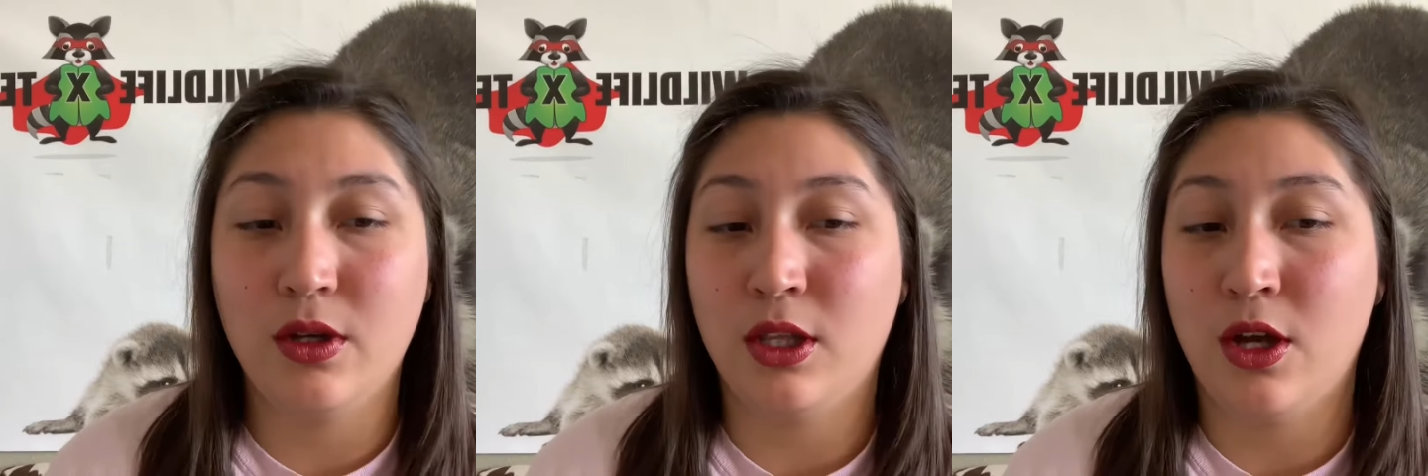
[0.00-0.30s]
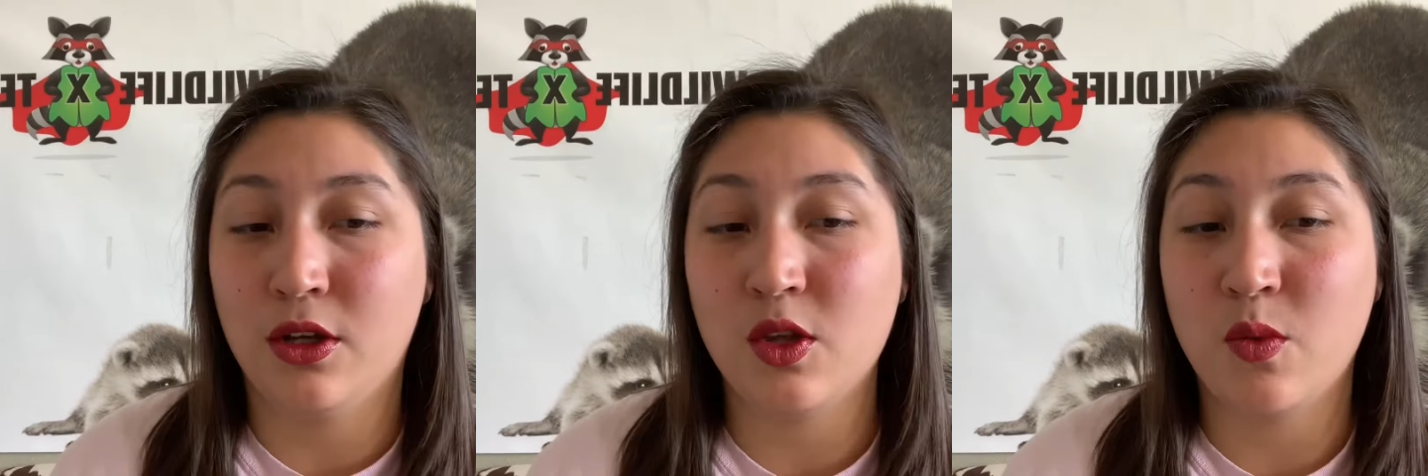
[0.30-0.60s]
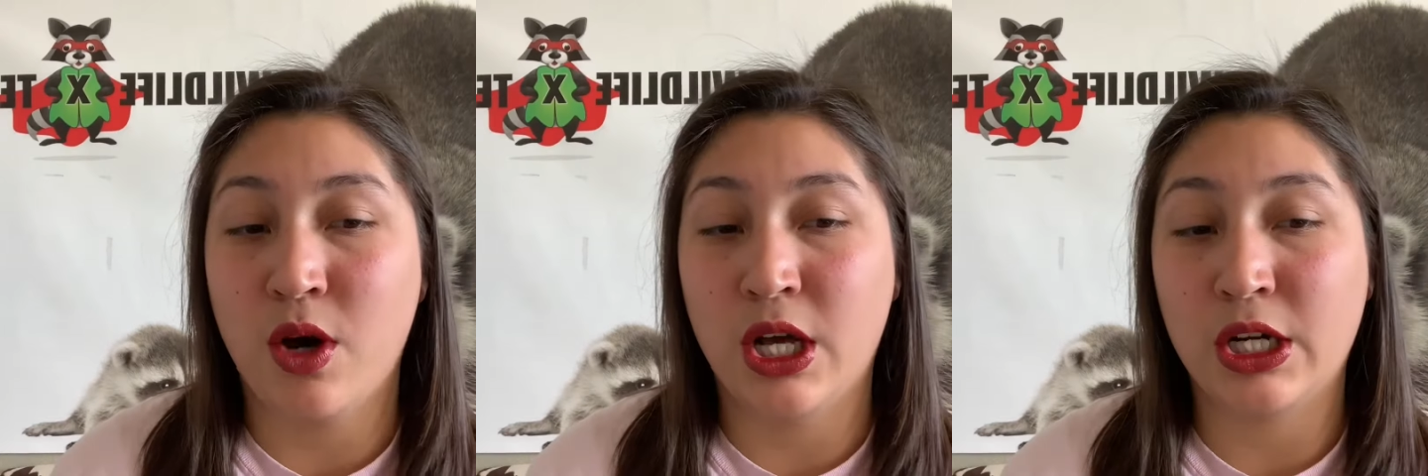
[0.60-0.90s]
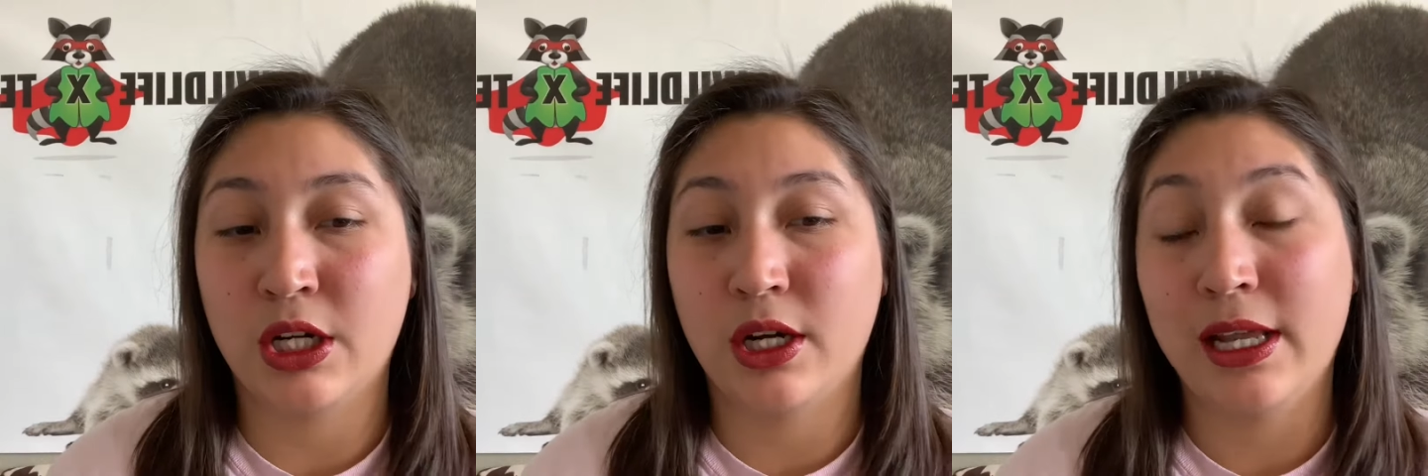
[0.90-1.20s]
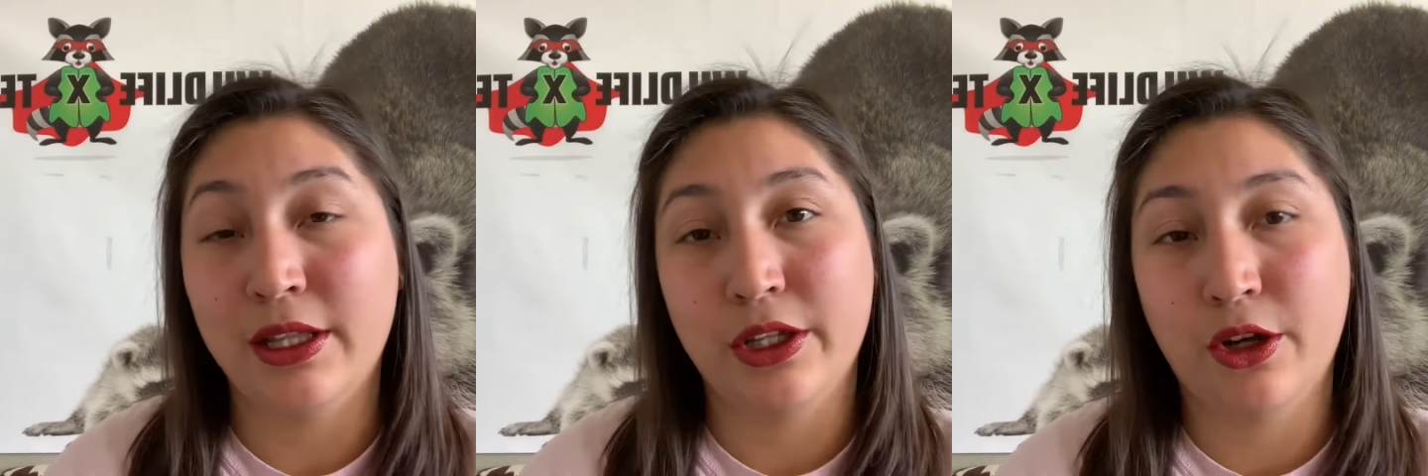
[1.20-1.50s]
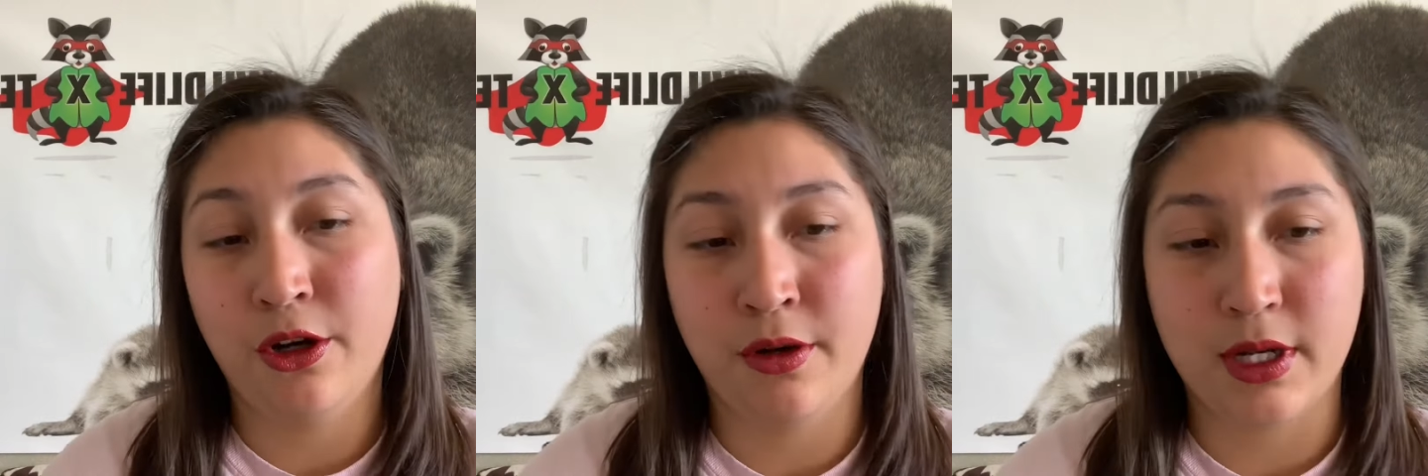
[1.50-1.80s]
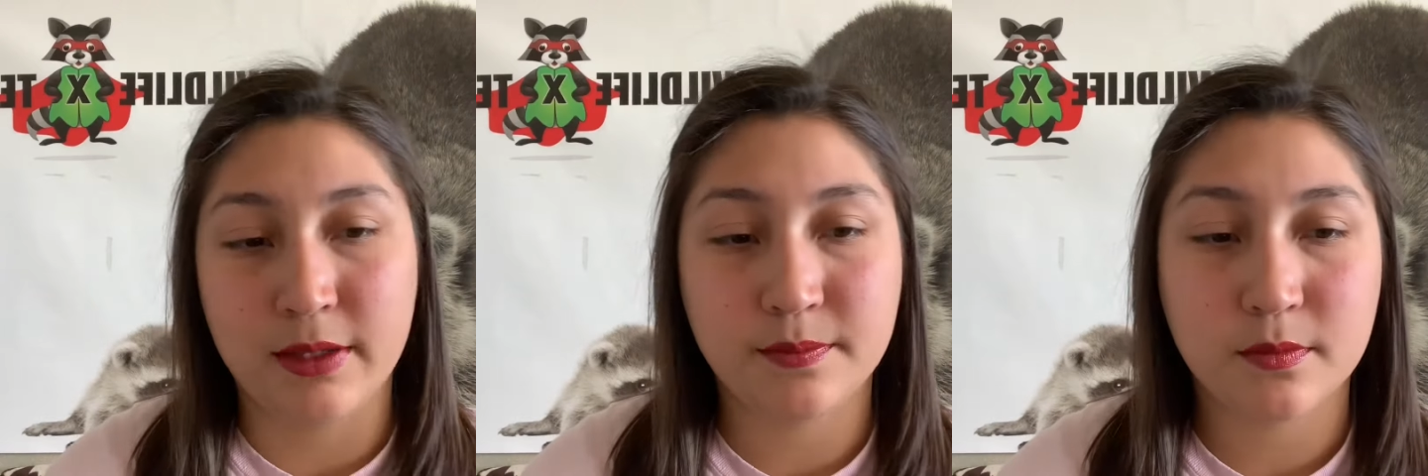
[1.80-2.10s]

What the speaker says: along the water in the current.